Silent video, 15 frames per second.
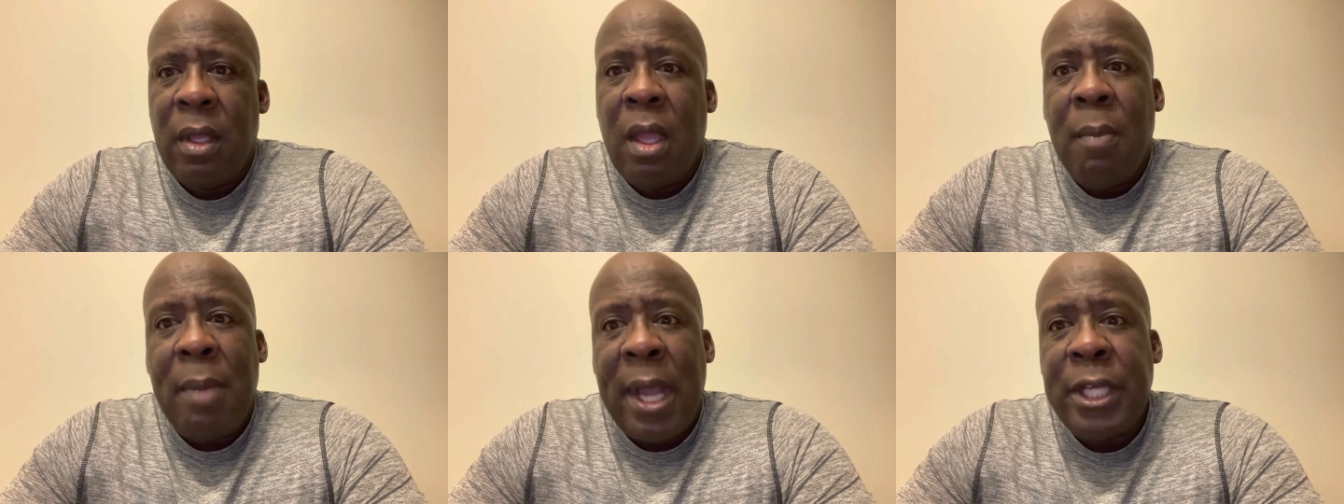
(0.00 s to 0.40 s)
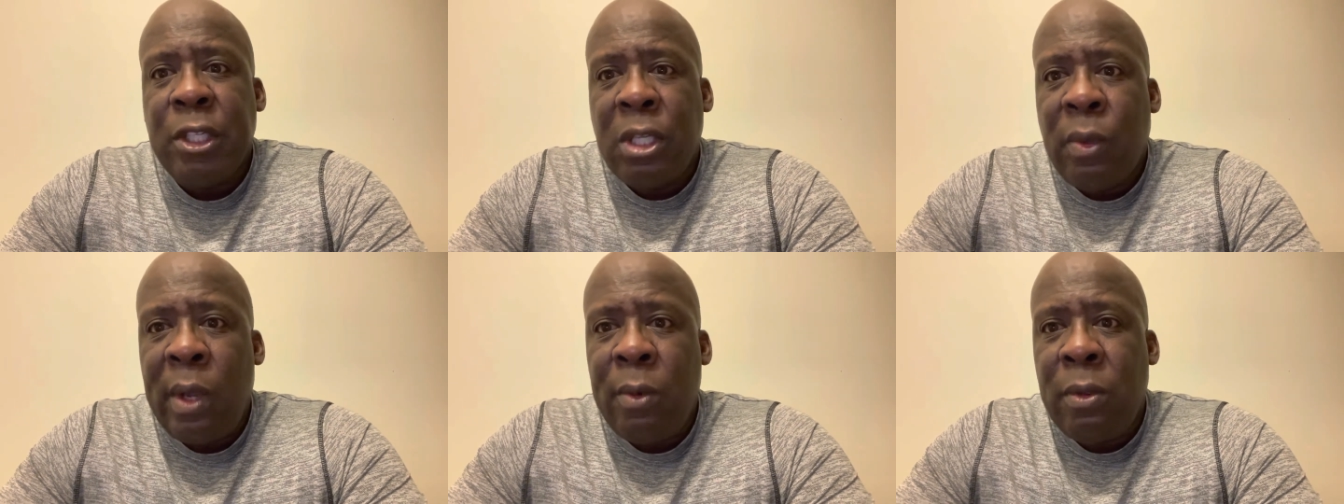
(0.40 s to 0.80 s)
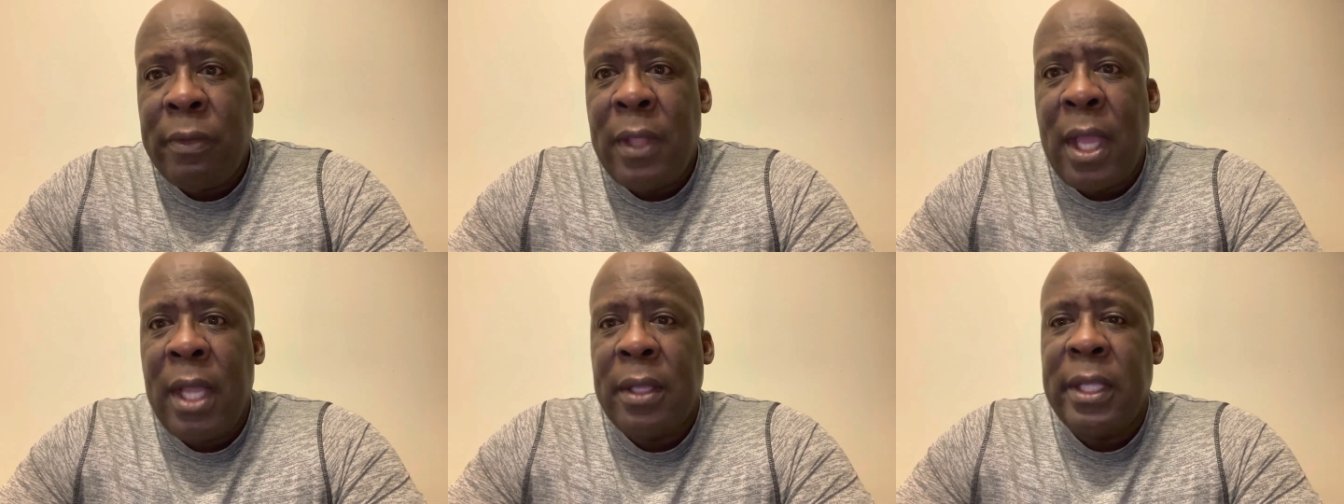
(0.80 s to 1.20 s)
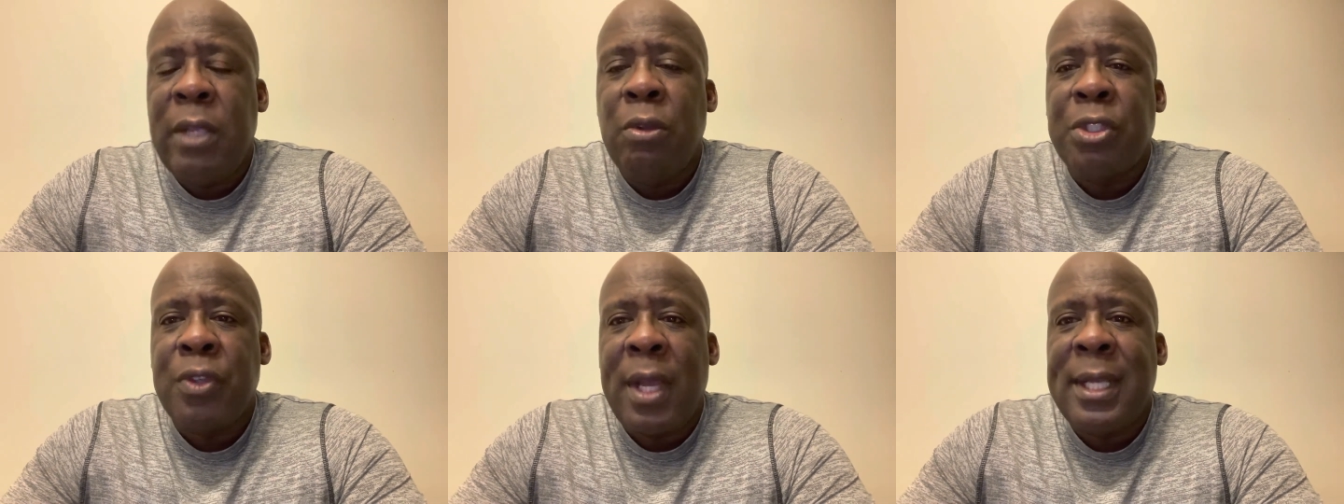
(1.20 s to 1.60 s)
By doing away with that, he
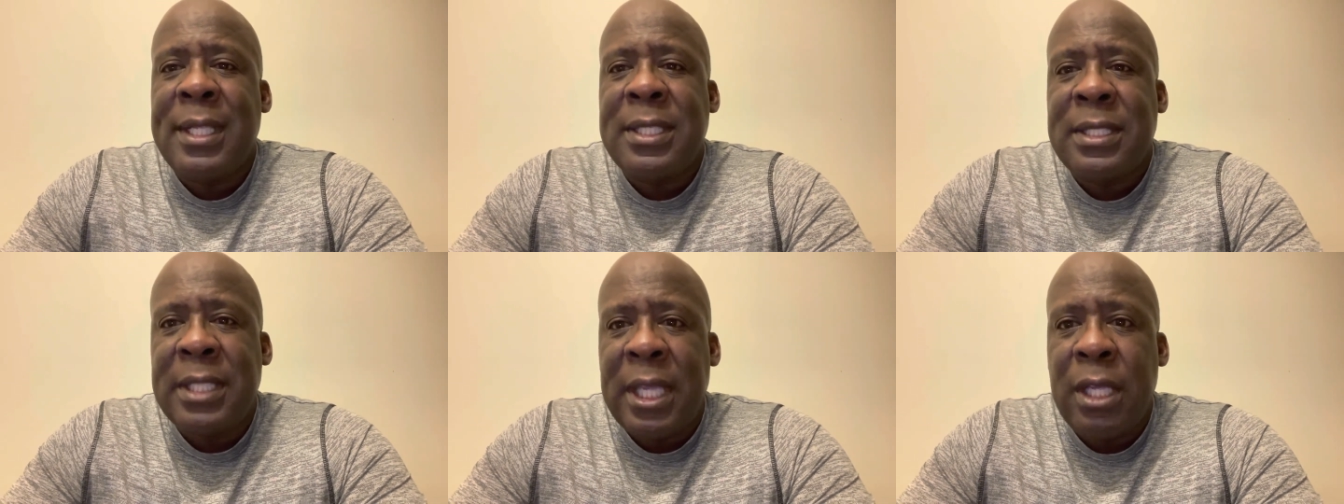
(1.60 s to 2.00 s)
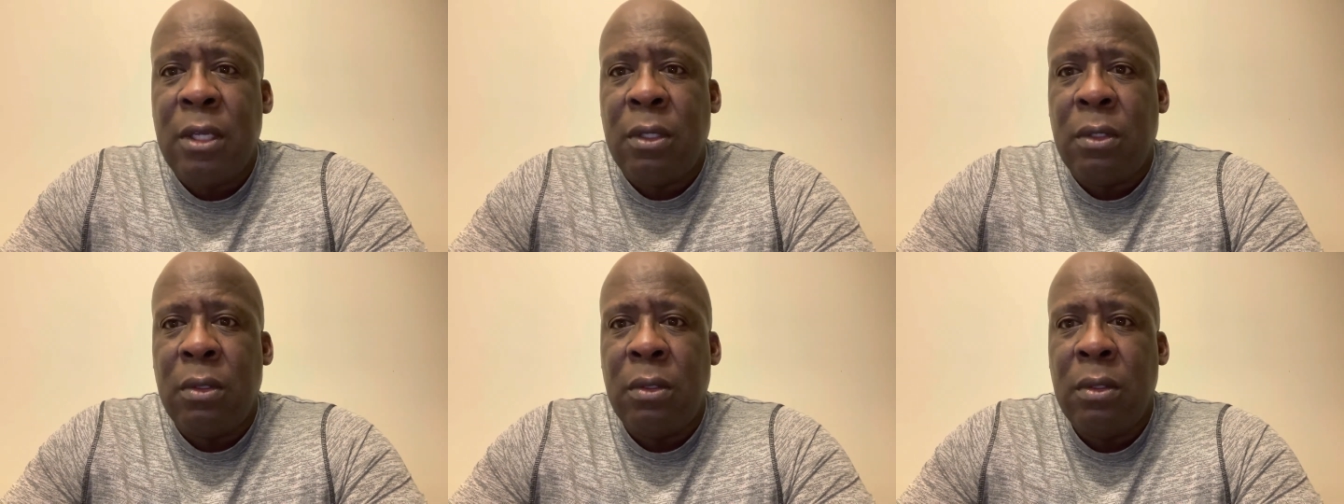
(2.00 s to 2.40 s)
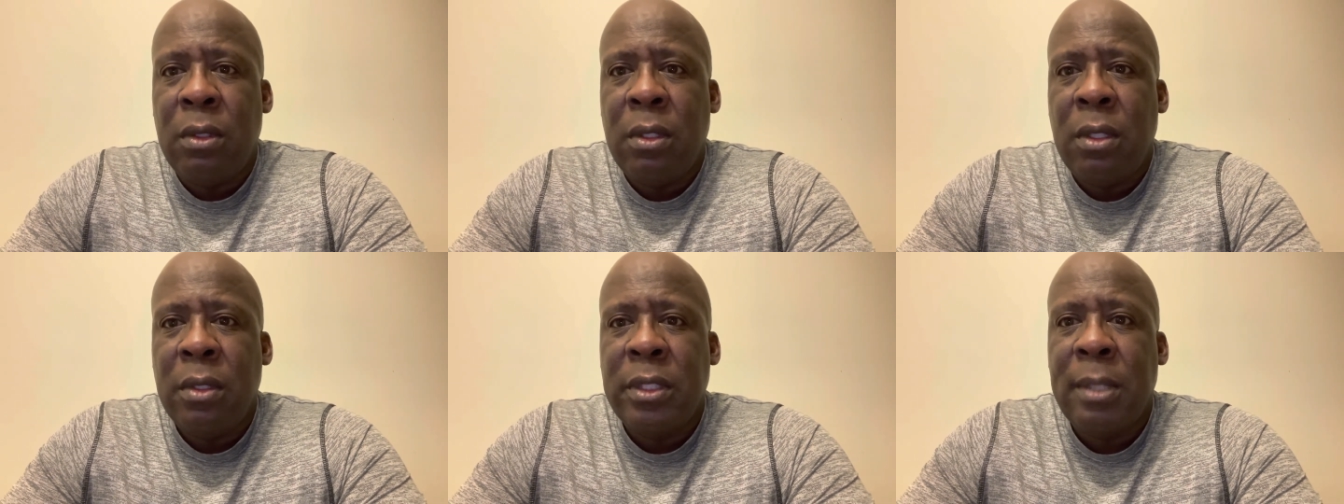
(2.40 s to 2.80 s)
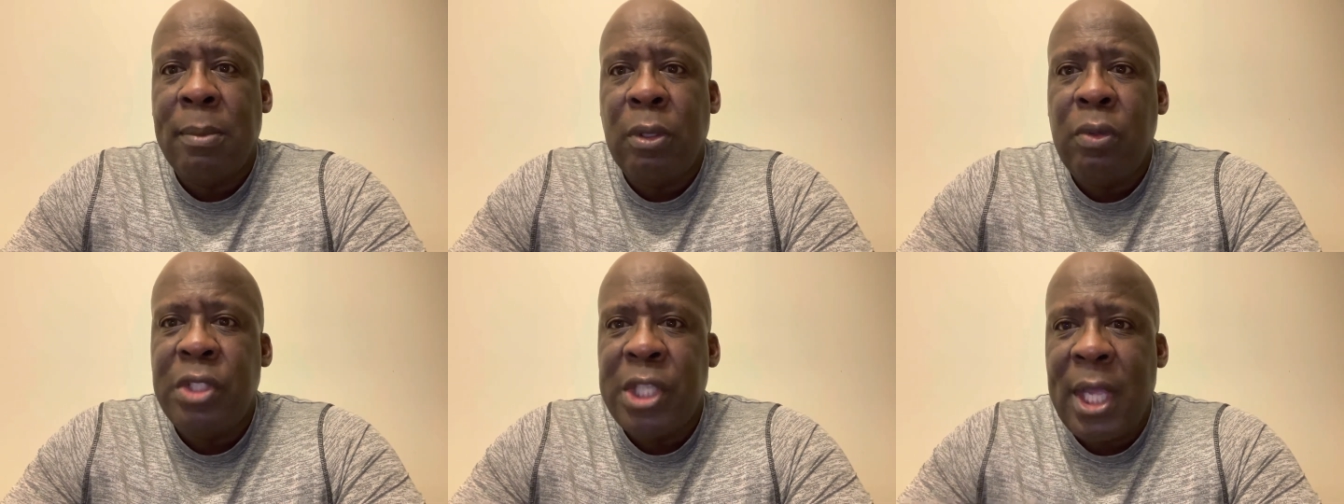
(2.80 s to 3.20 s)
was trying to sell the
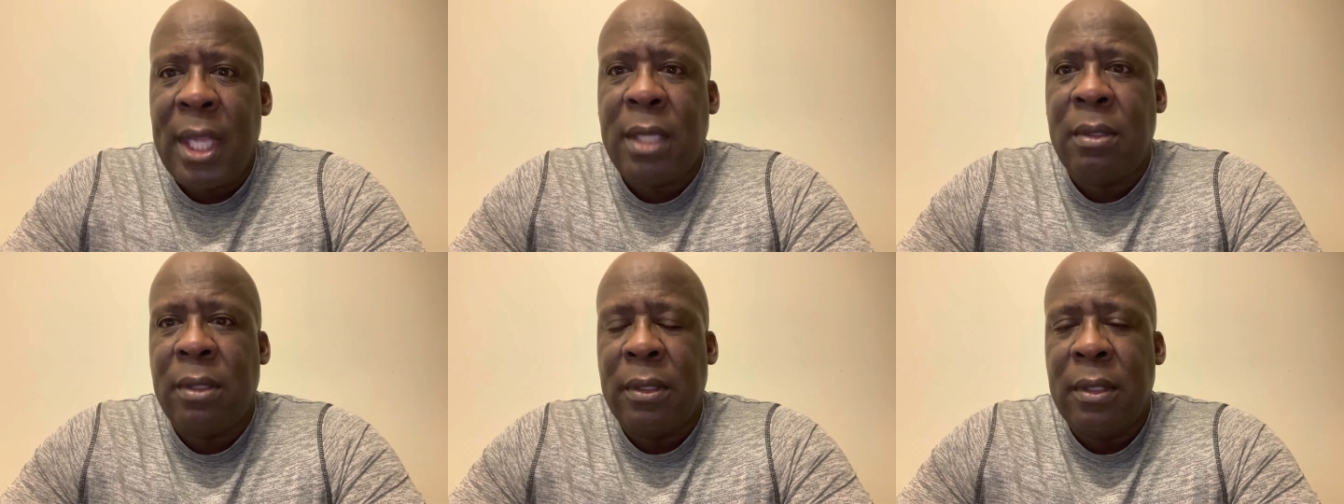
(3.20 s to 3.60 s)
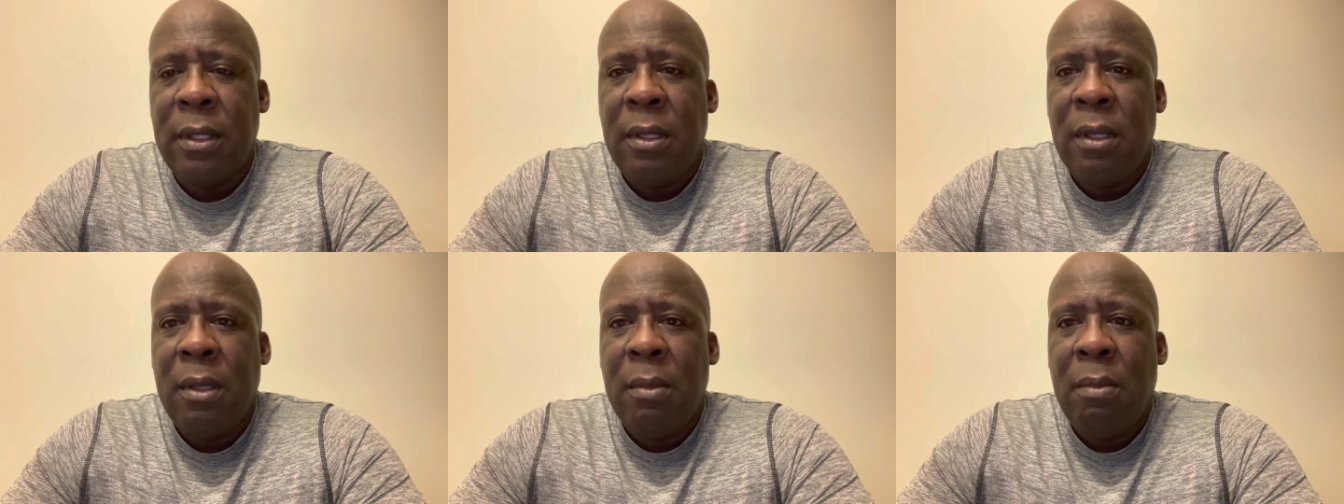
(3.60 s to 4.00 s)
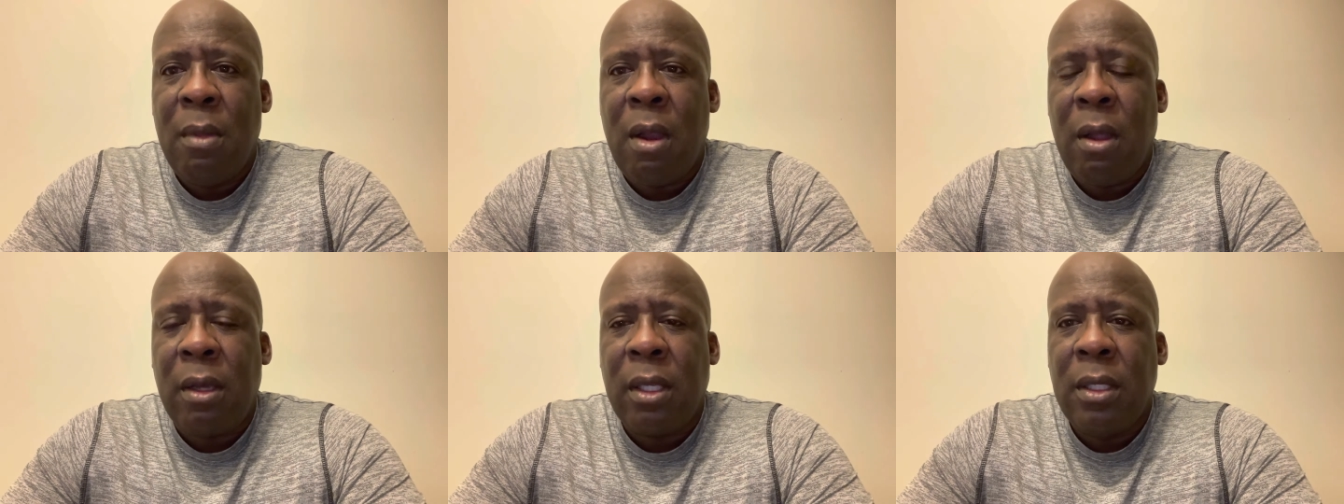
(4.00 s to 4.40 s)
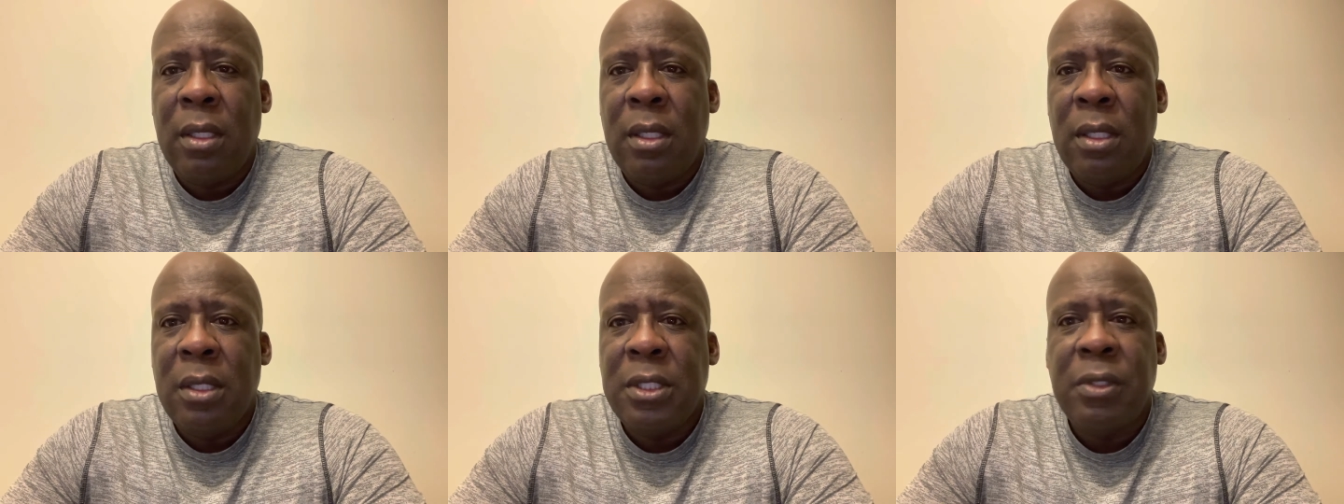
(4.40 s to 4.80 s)
blue check mark
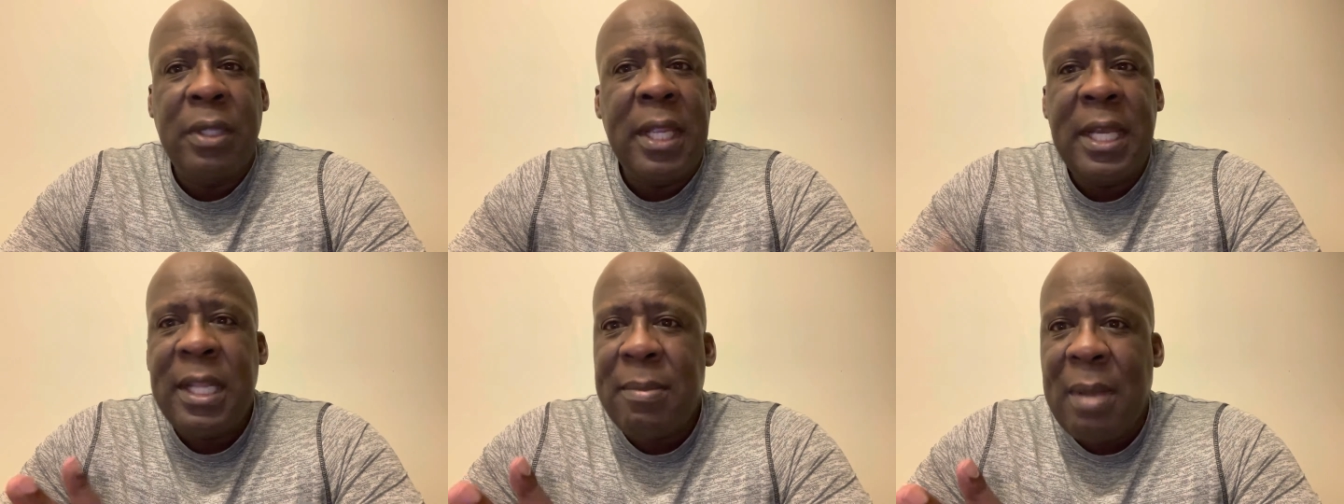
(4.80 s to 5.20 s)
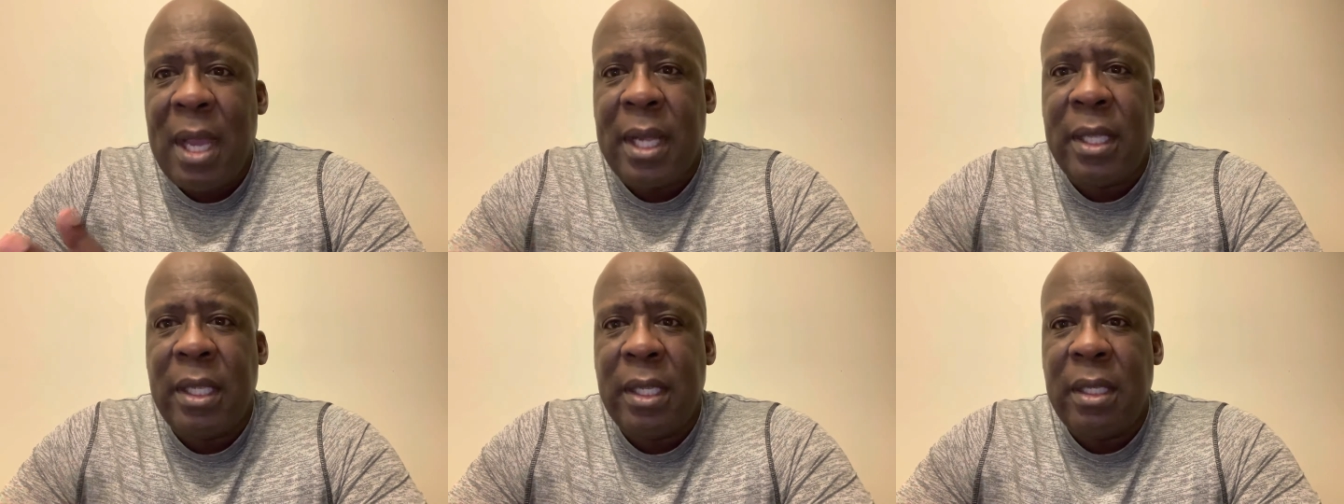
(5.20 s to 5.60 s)
to anybody.